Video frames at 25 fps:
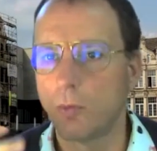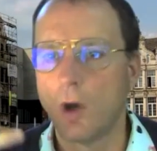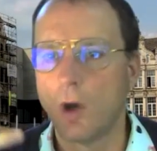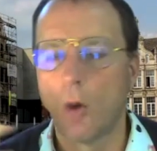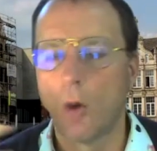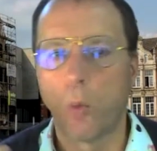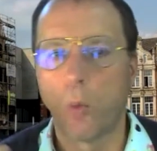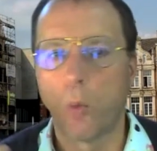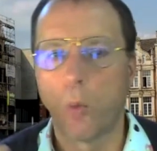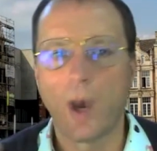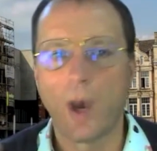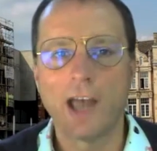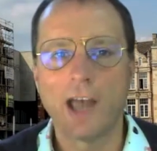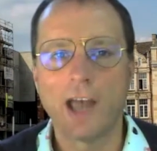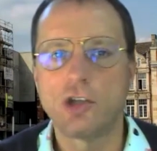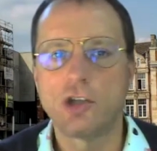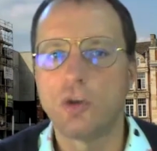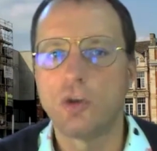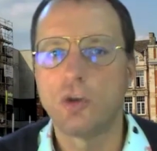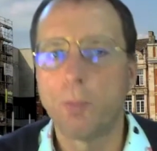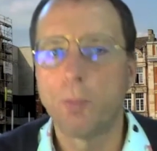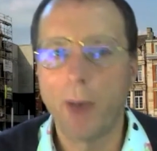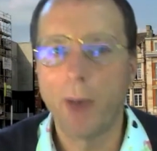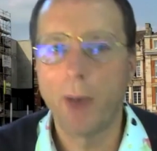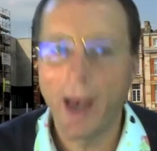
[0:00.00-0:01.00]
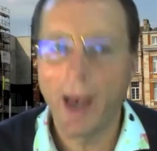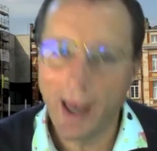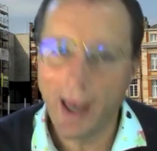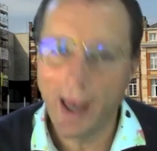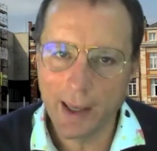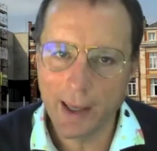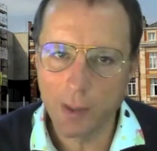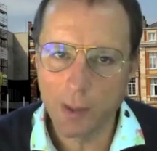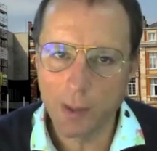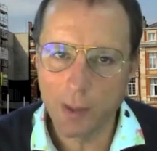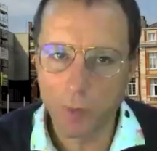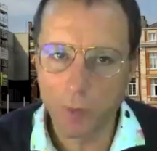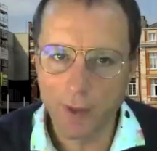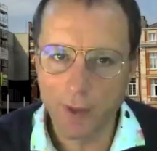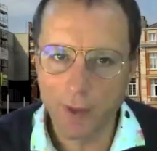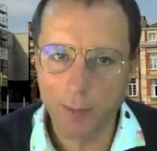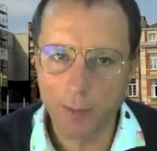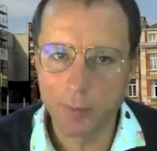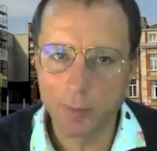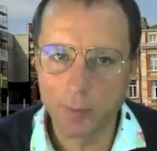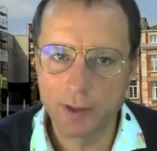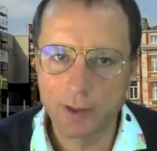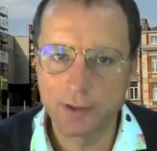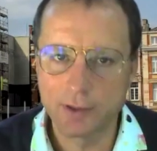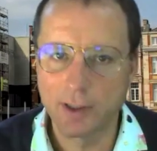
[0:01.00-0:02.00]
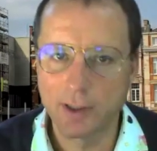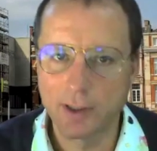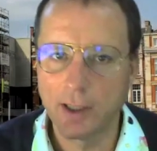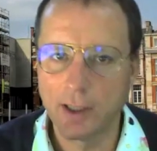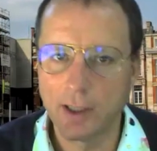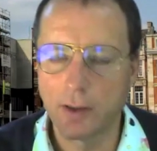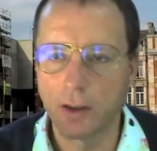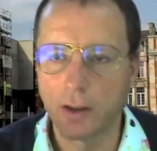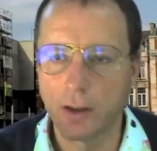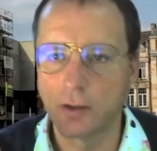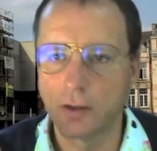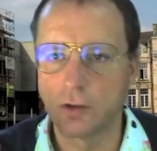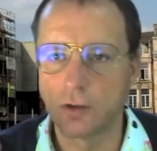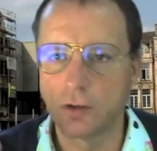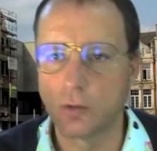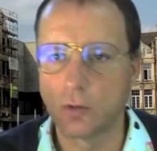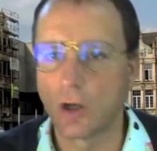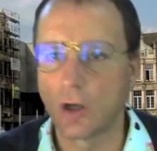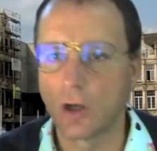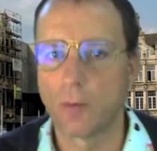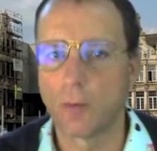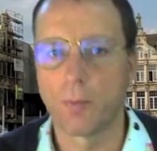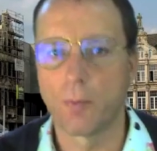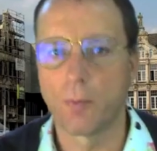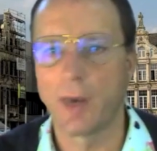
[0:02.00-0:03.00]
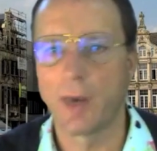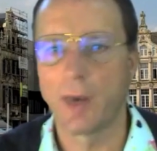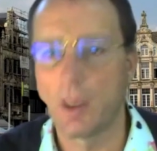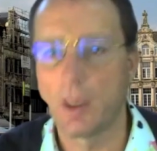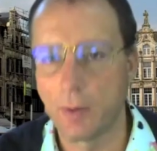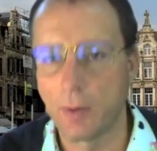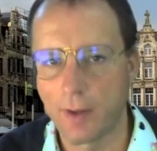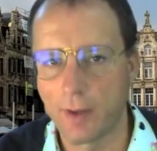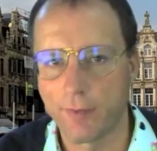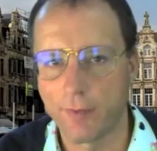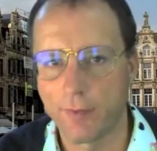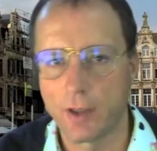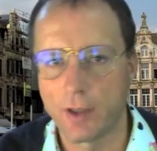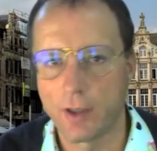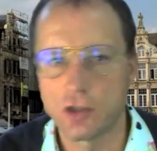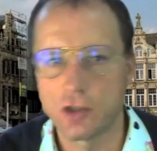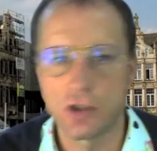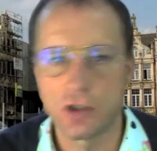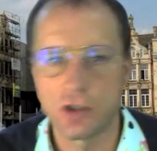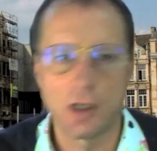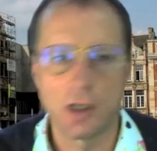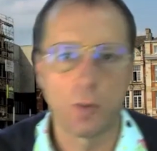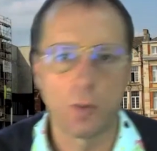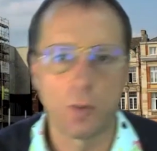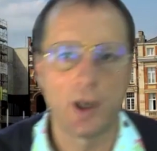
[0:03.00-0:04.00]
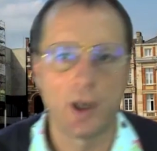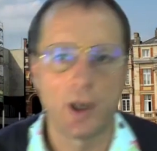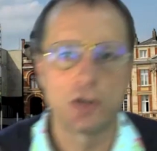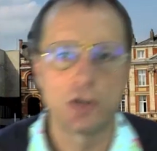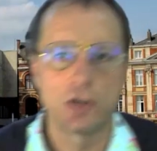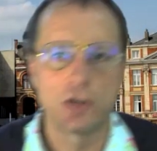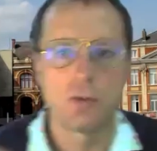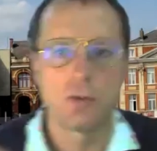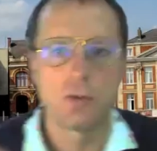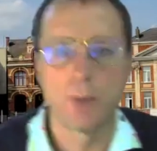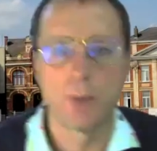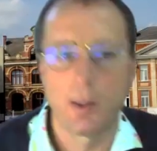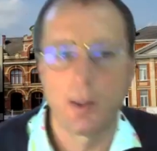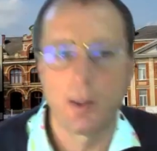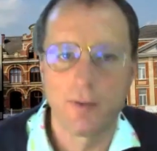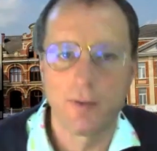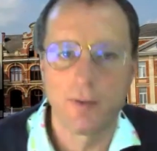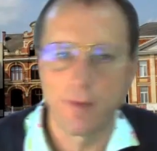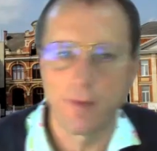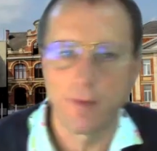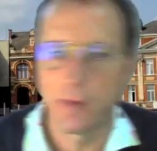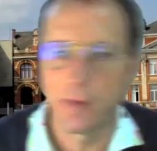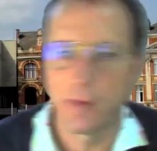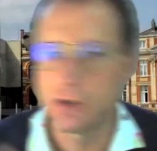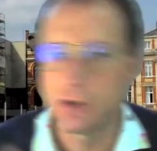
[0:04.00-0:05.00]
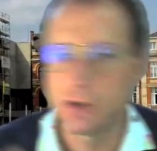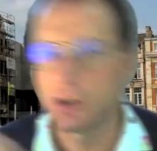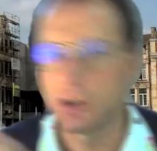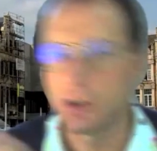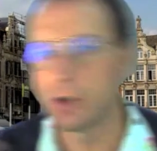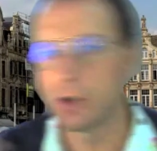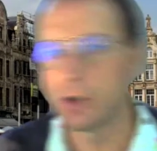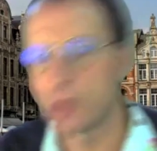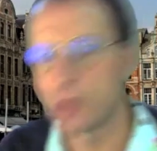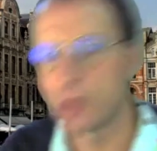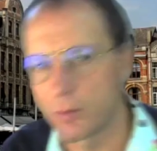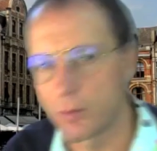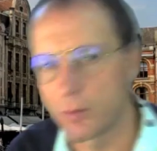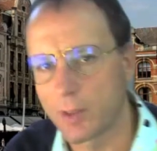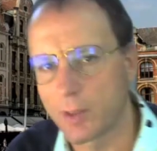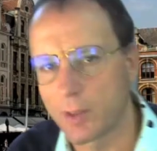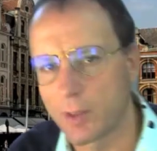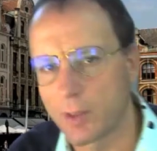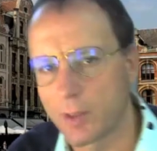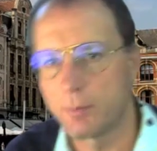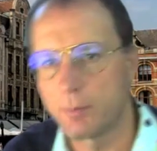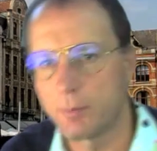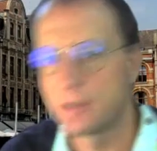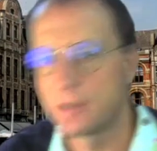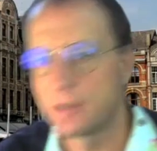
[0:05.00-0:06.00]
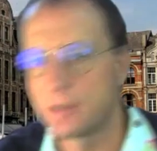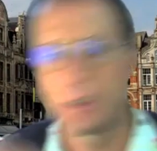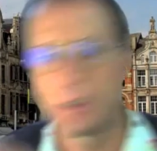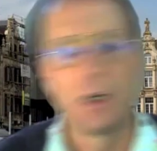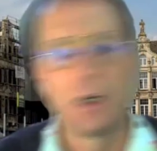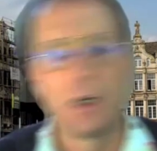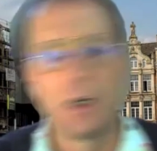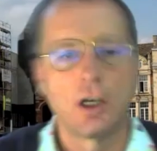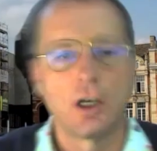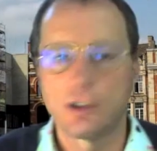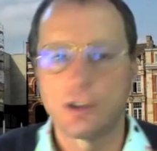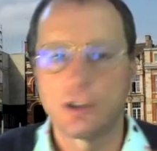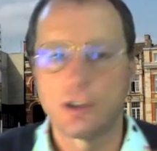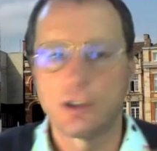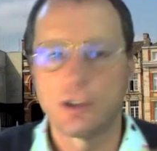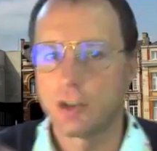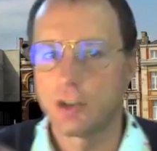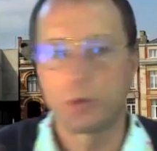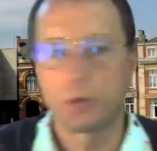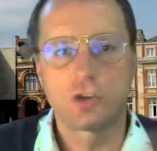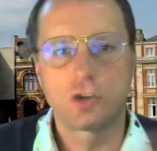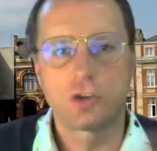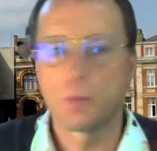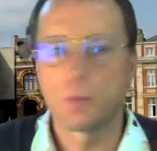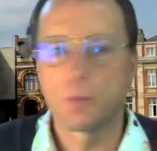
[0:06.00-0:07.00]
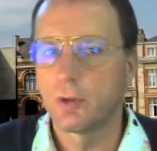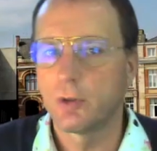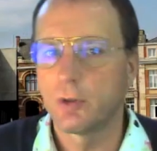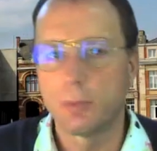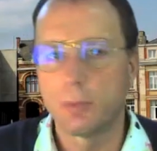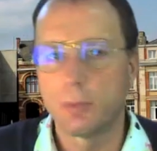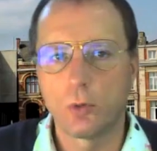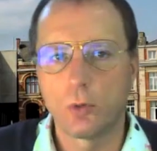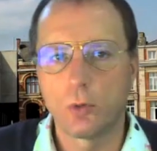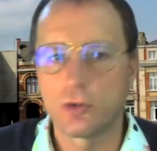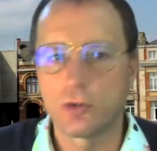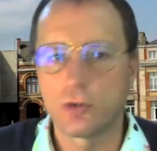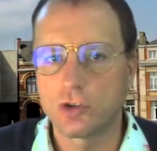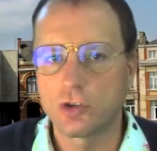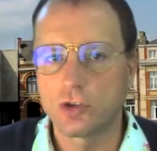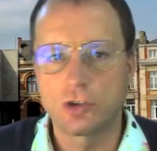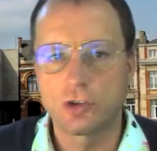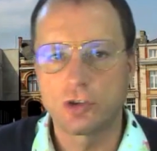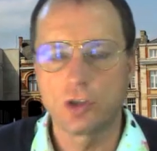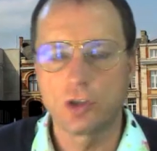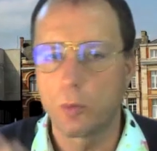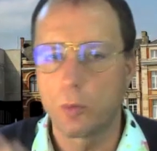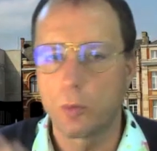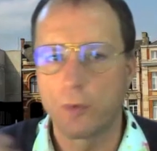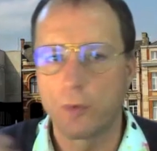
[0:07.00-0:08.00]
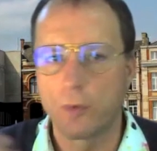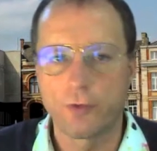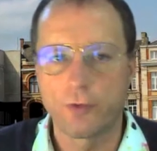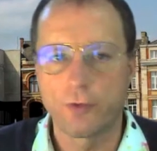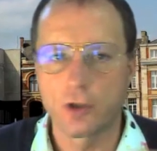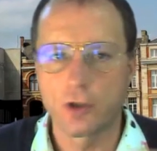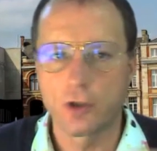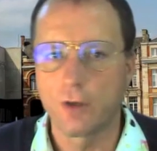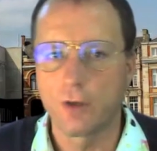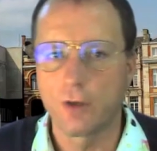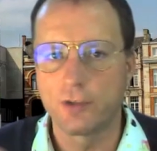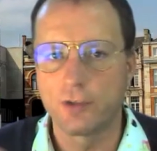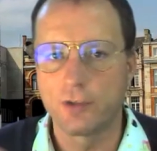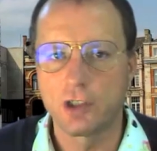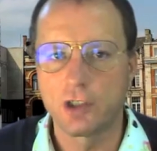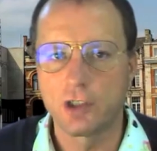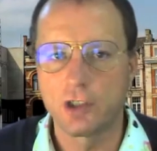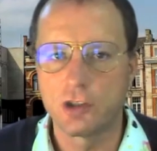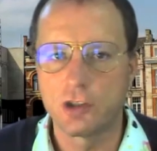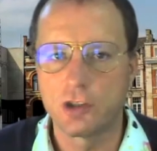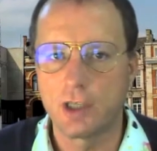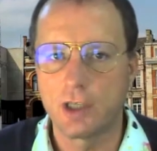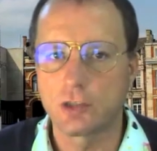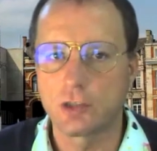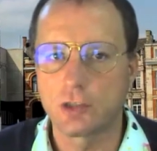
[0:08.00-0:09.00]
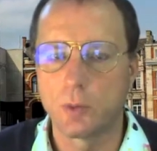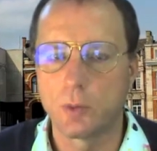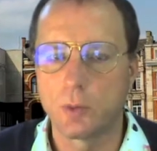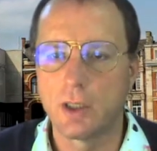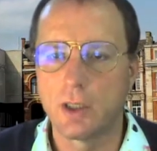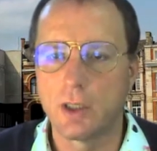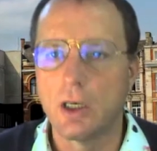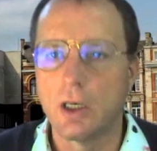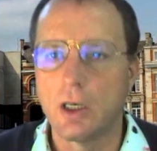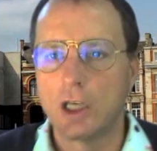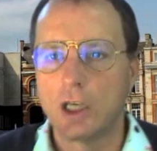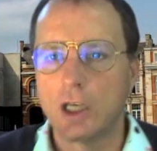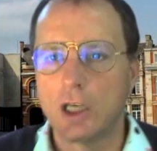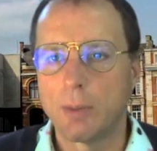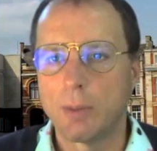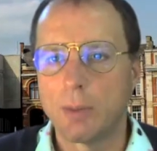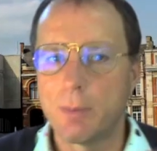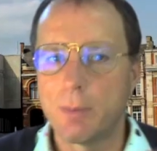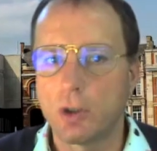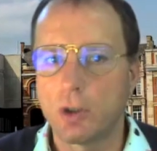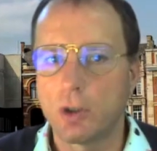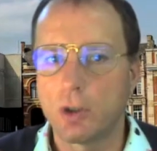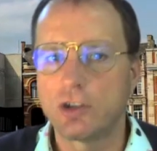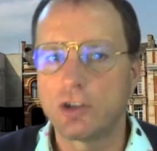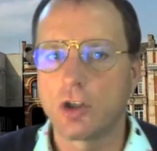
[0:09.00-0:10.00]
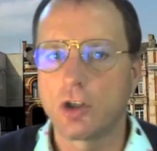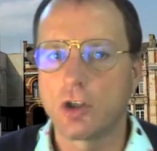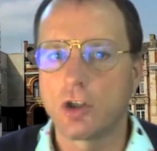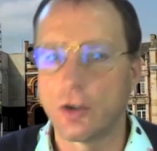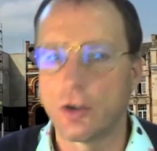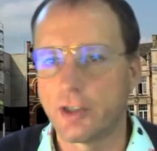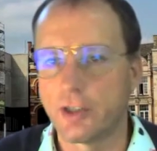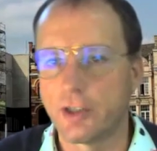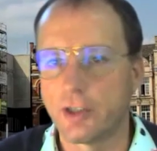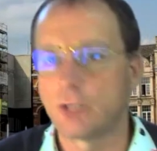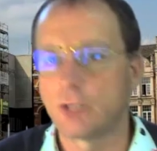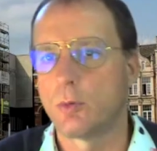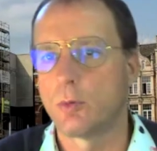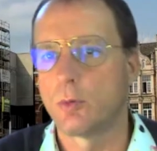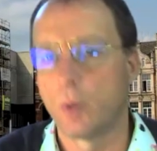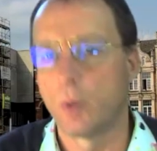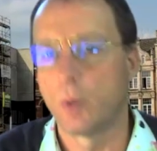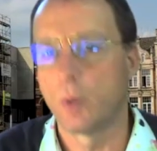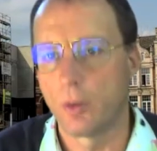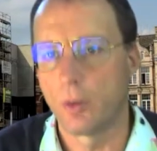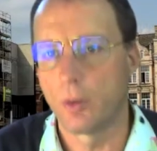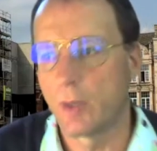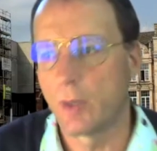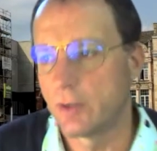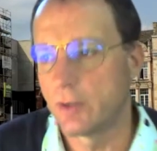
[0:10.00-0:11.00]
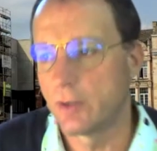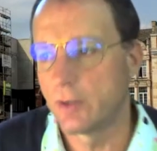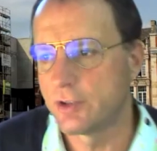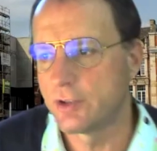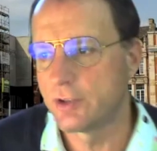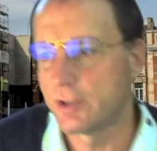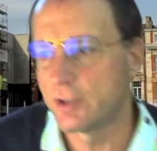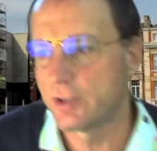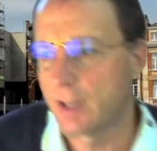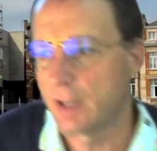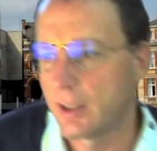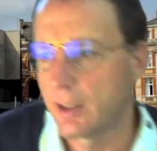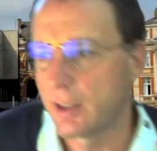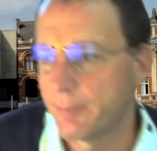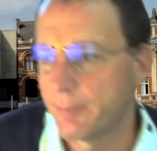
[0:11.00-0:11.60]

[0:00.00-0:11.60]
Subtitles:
Where do you pay with MPC that you don't pay with FHE? Where do you pay with FHE you don't pay with MPC? And so on, just to put them all, just so for the conversation next week can be put into context with what the one is today.